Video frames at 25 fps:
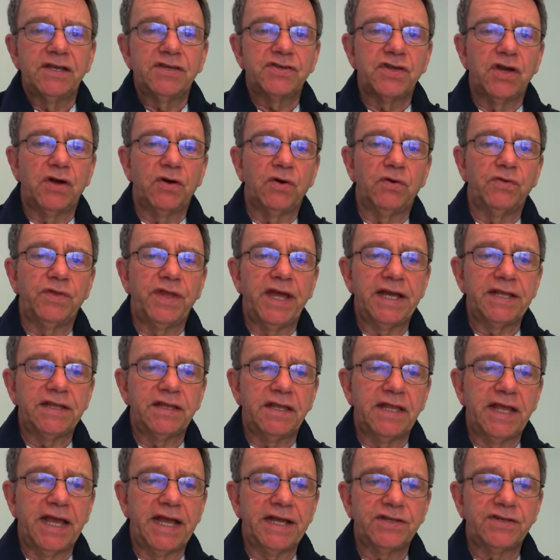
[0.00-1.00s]
So
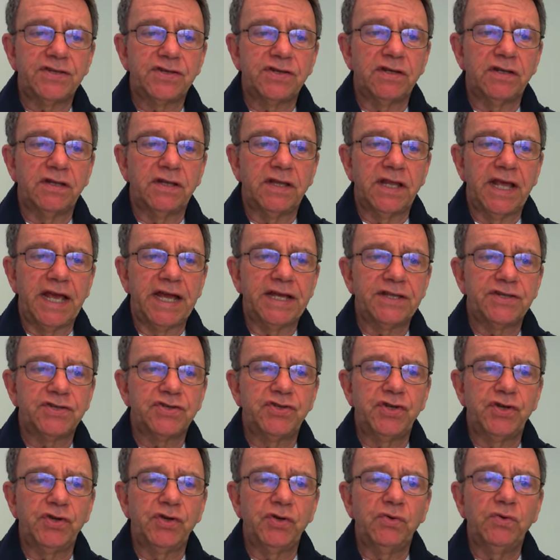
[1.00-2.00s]
that's
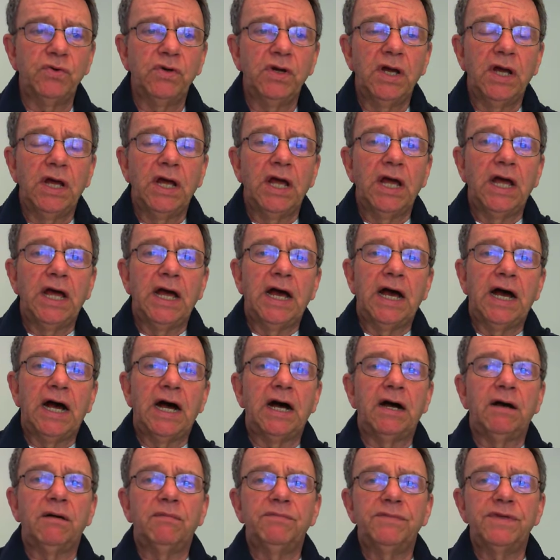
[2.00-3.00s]
due.
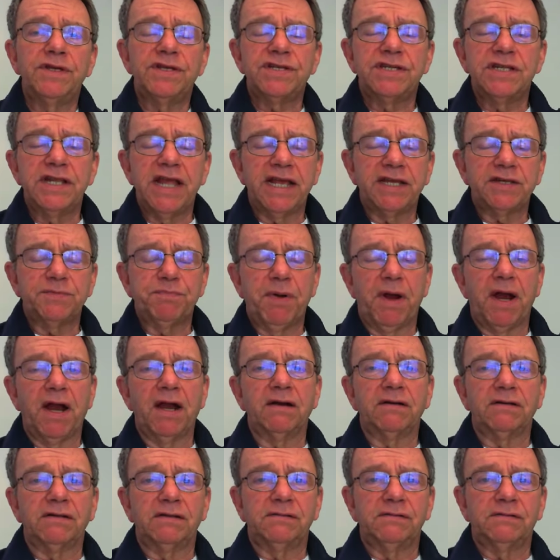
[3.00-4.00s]
This next
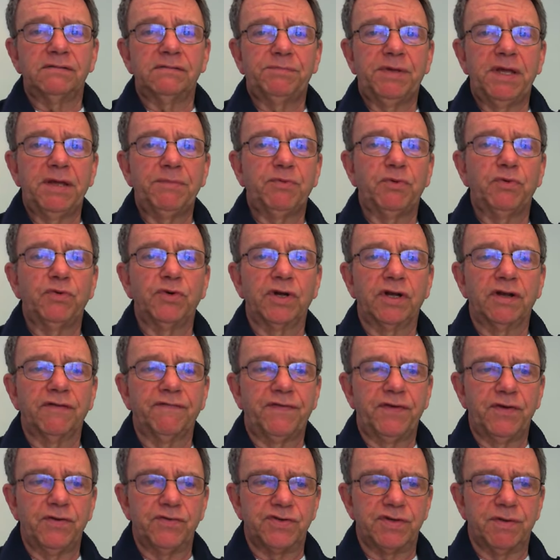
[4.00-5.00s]
part people were
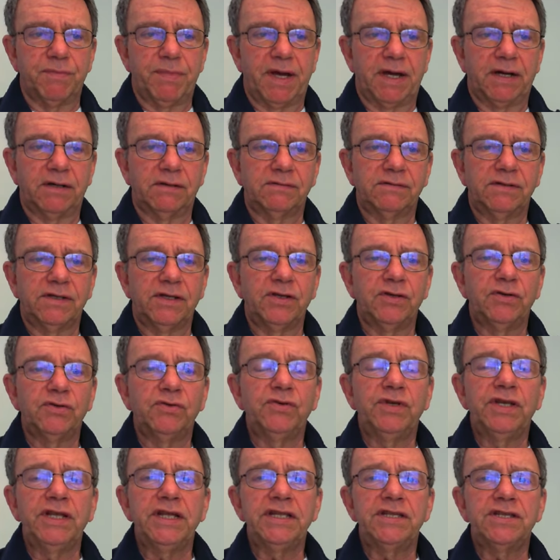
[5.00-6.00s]
confused about.
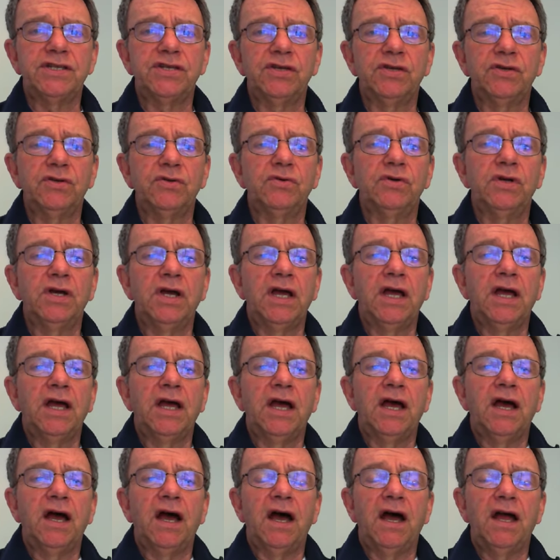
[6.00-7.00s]
You need to
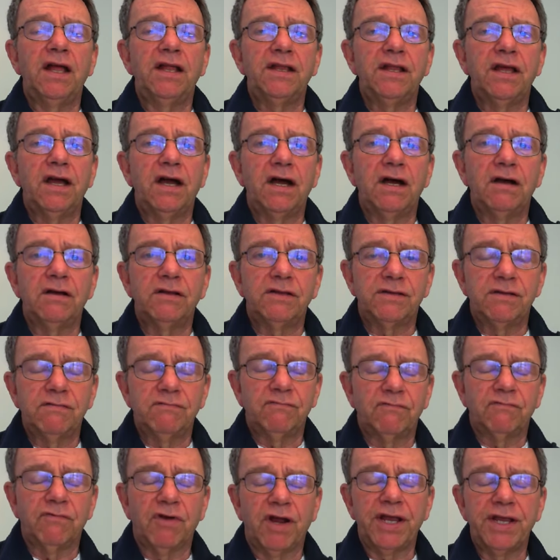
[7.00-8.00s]

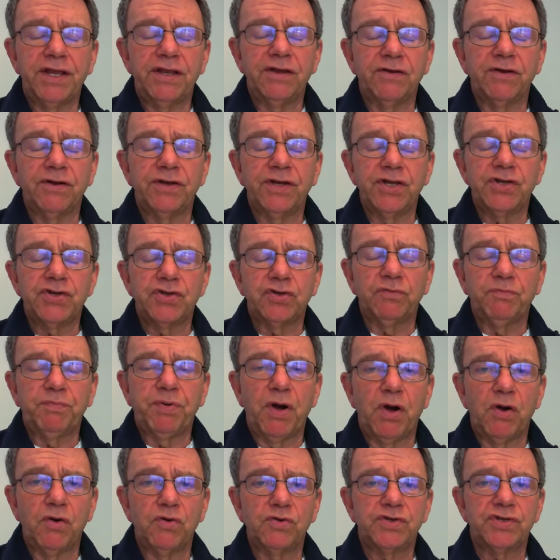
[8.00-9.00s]
write your initial
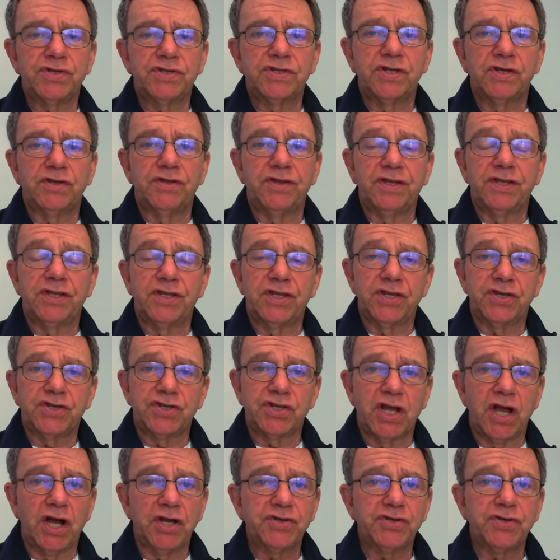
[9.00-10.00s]
post to the
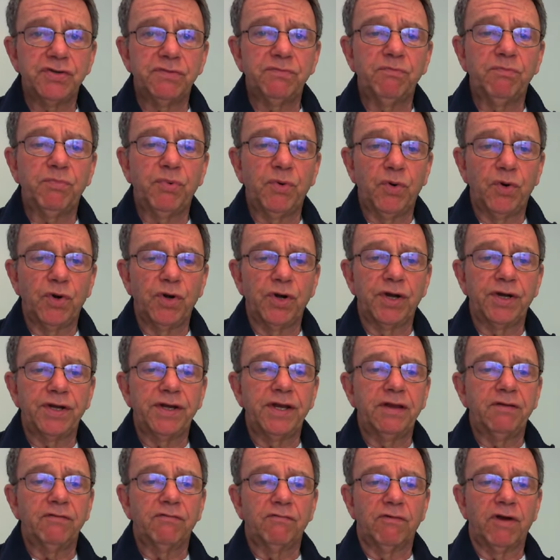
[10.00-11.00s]
discussion
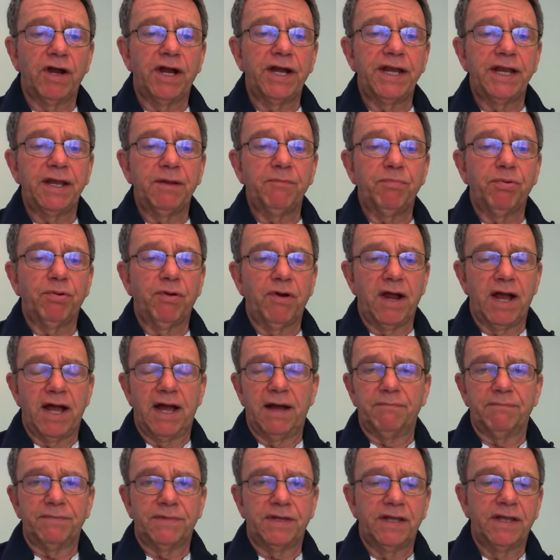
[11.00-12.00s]
board writing
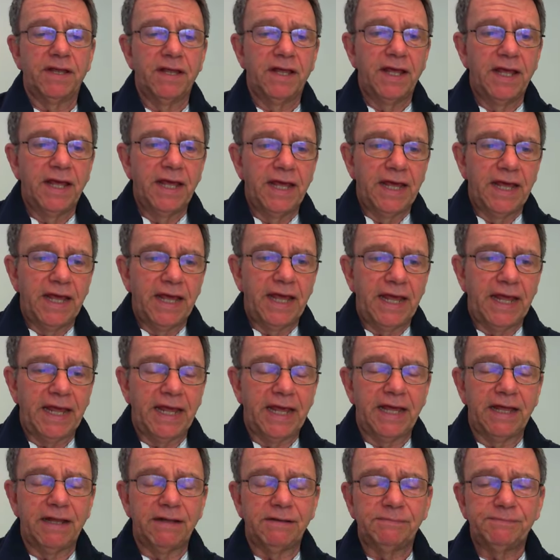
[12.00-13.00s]
prompt,
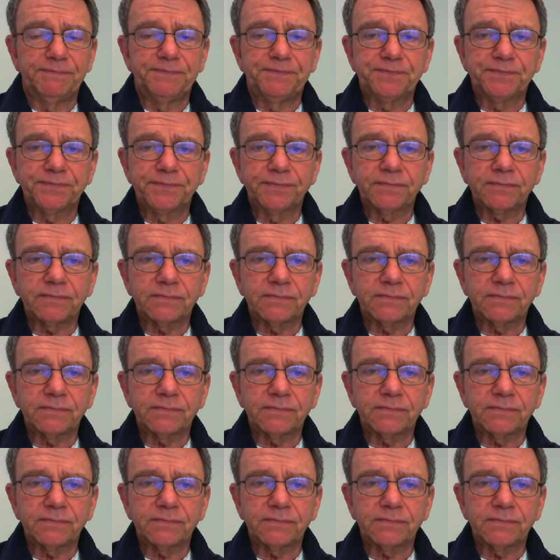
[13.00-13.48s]
and